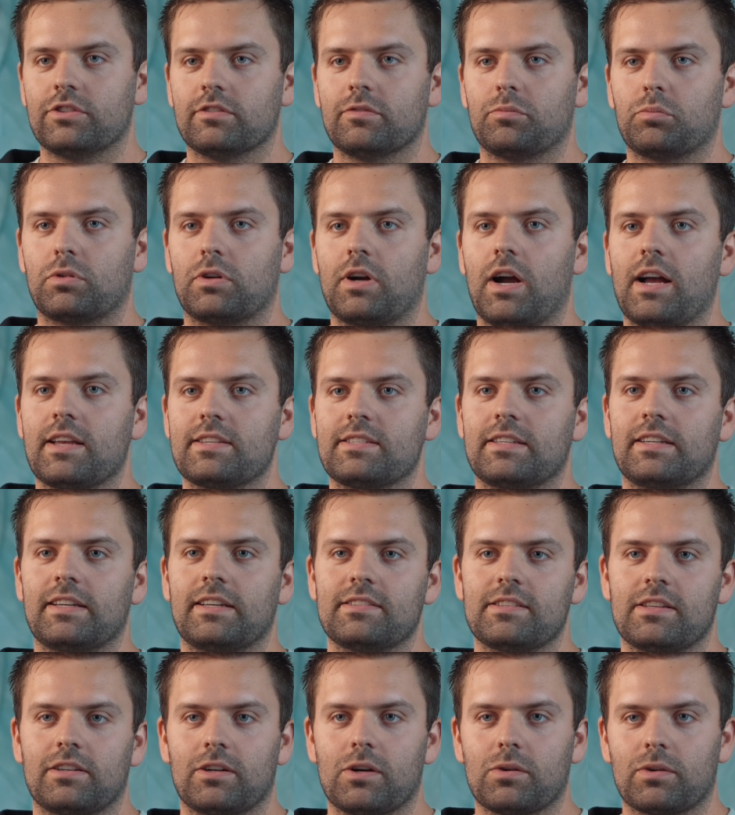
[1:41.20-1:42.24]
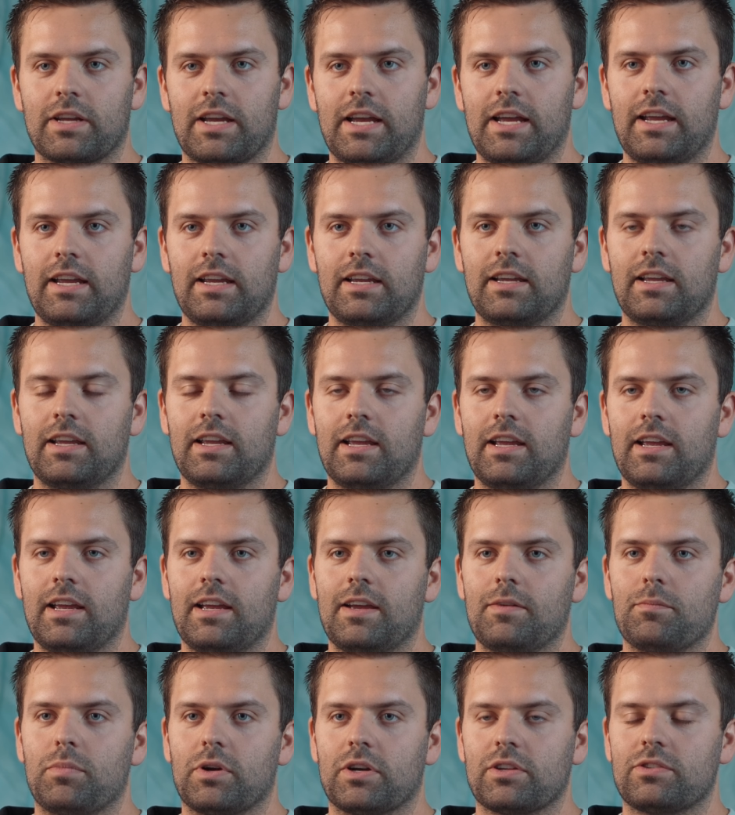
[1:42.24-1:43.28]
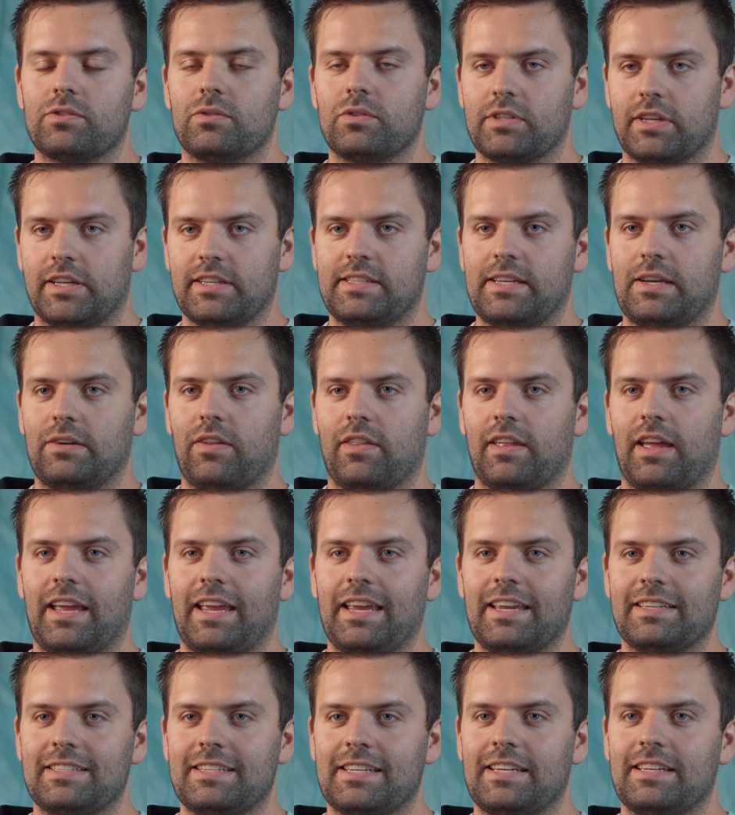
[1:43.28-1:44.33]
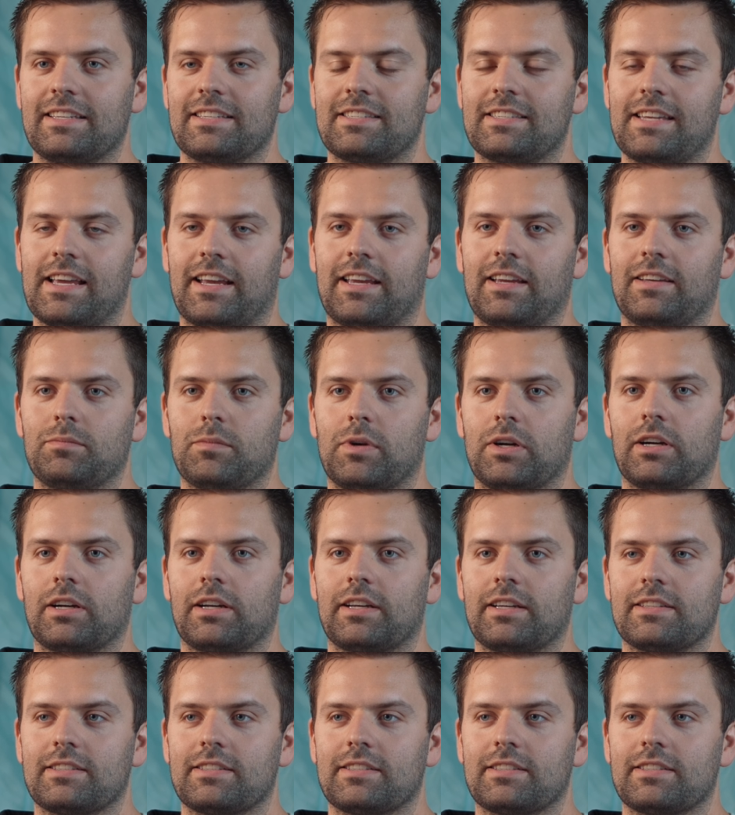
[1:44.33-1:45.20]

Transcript: of porosities that are okay, but as soon as it gets down to that 18-second mark,